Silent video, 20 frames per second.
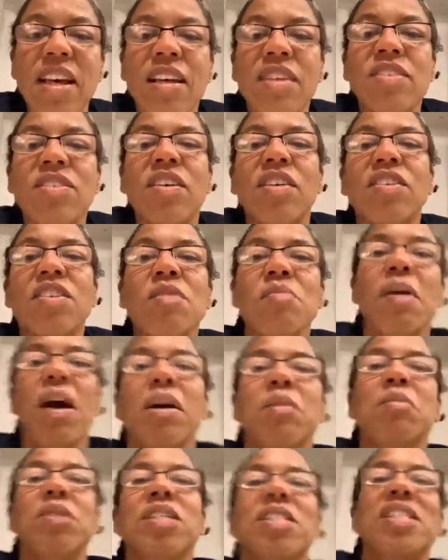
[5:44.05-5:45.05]
So you
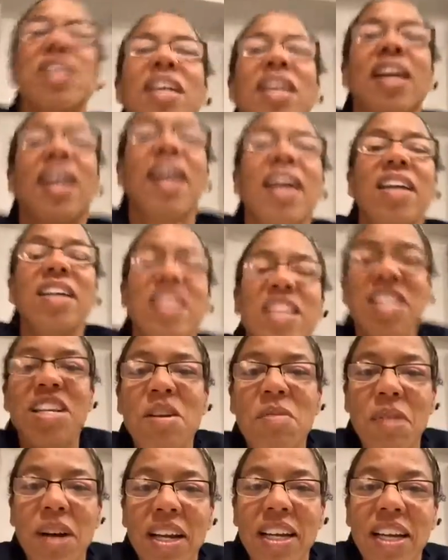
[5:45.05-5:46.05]
might be saying, ain't
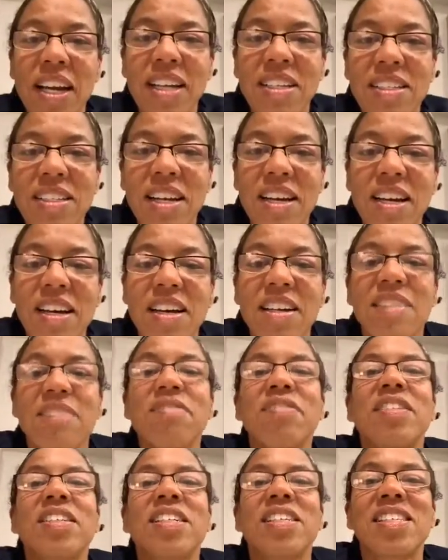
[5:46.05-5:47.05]
nobody got time
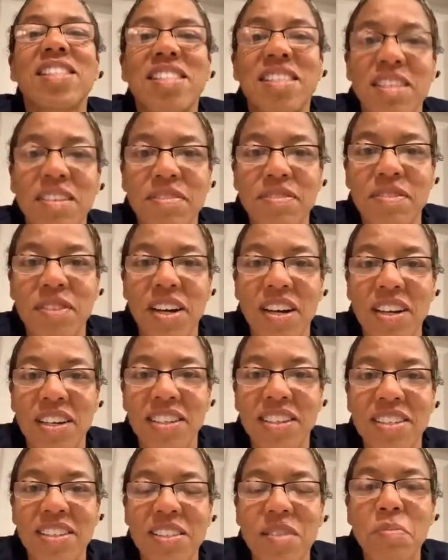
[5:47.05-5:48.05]
for this stuff,
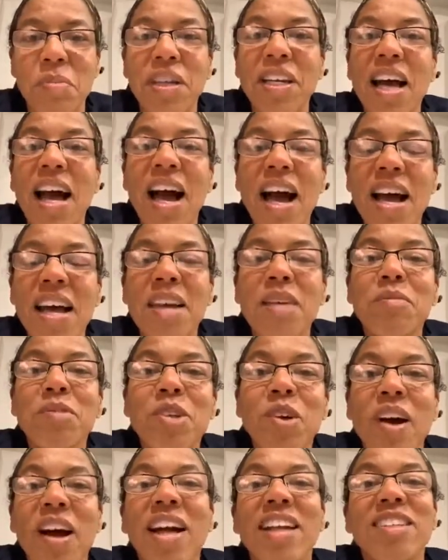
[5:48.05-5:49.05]
Roz. But I am
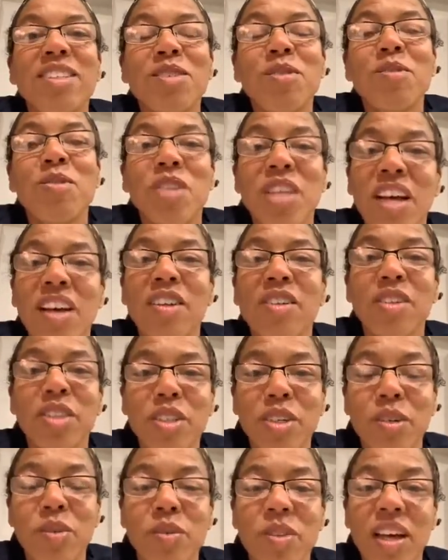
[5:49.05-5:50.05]
trying to tell
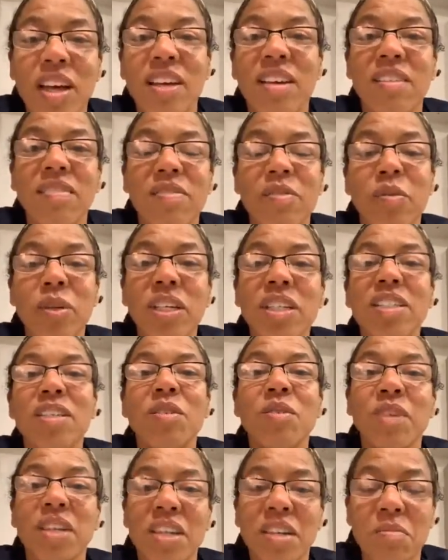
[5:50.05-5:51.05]
you that if we
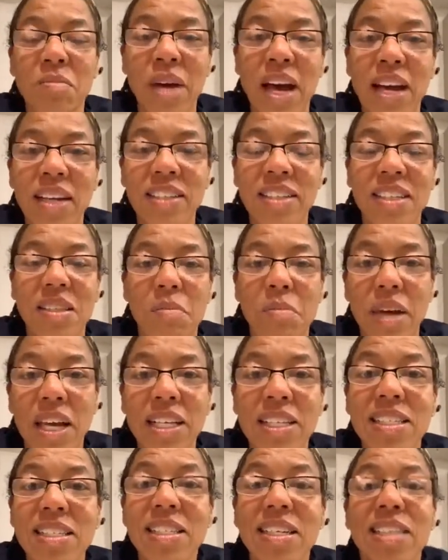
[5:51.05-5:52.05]
don't get back to the
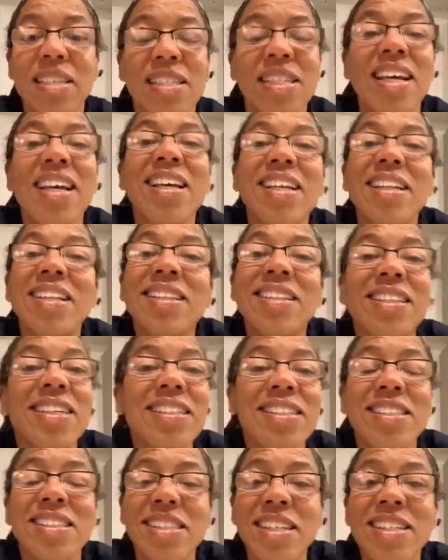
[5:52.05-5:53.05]
basics,
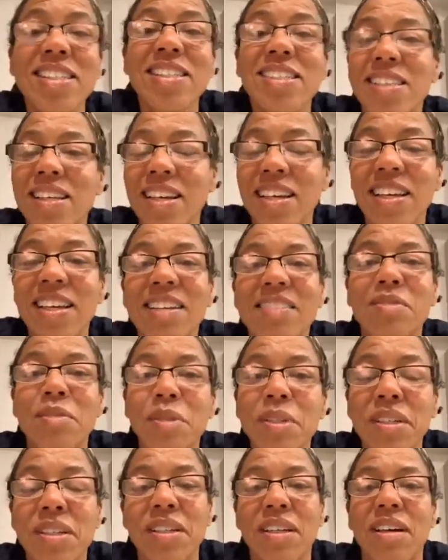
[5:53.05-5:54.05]
this shit is like getting
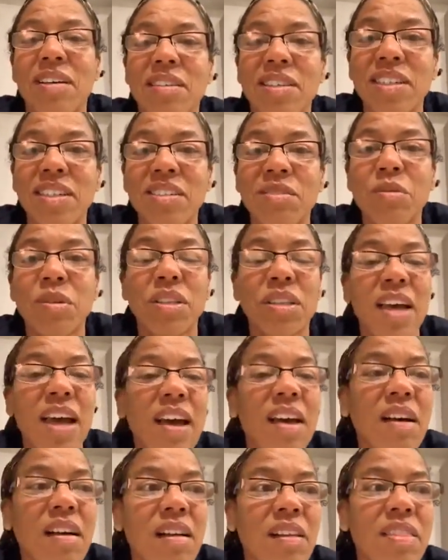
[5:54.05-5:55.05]
real out here with
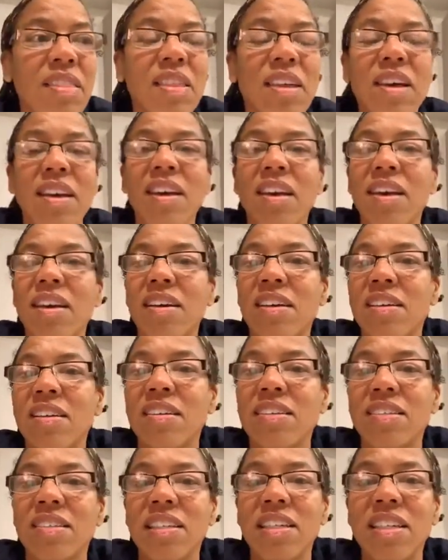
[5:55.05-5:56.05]
health,
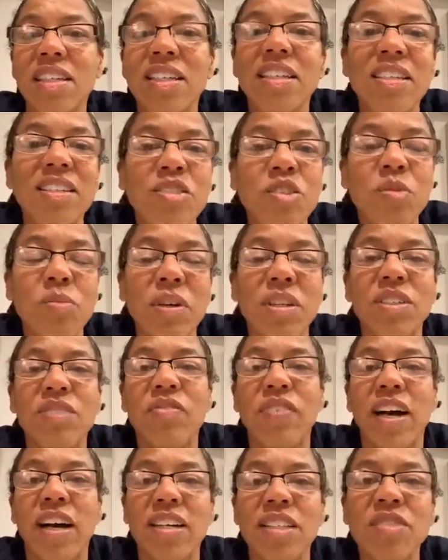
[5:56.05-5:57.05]
eating too much
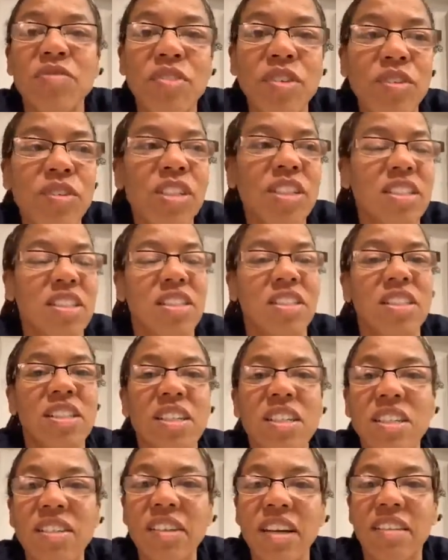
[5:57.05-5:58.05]
fast food and
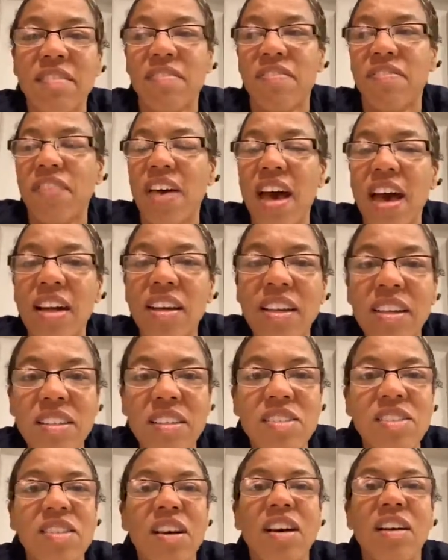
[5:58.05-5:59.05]
sugar and fat and
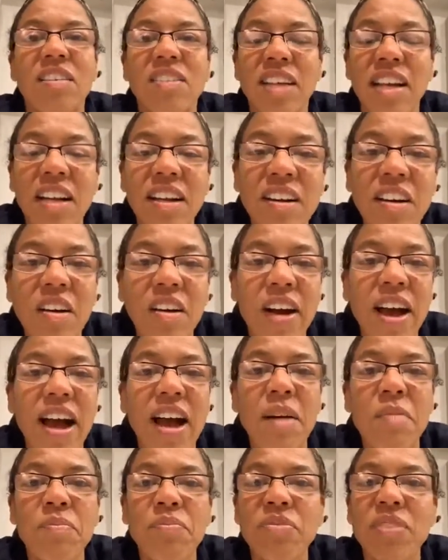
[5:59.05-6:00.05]
salt and
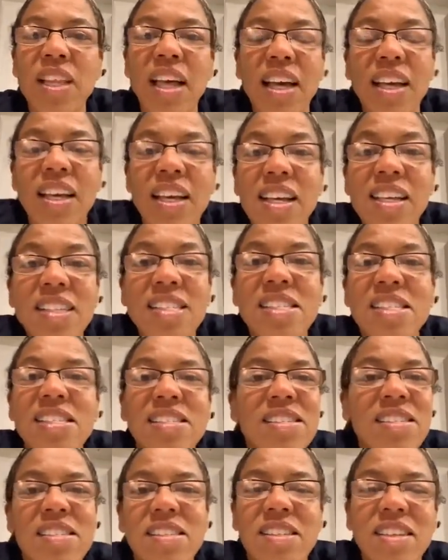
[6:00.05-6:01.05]
crap. Like
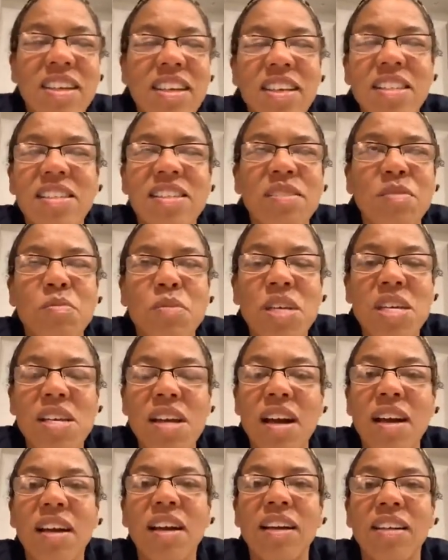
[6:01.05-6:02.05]
it's
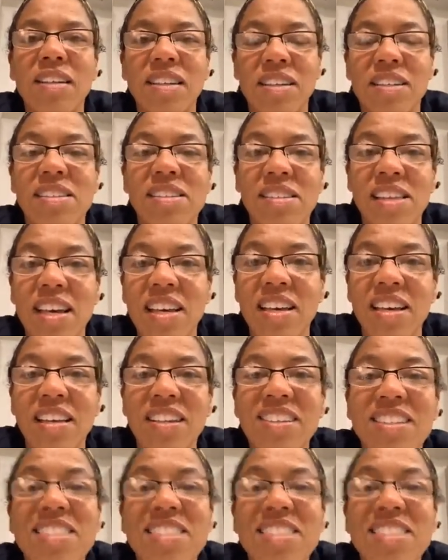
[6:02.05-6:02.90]
beyond insane.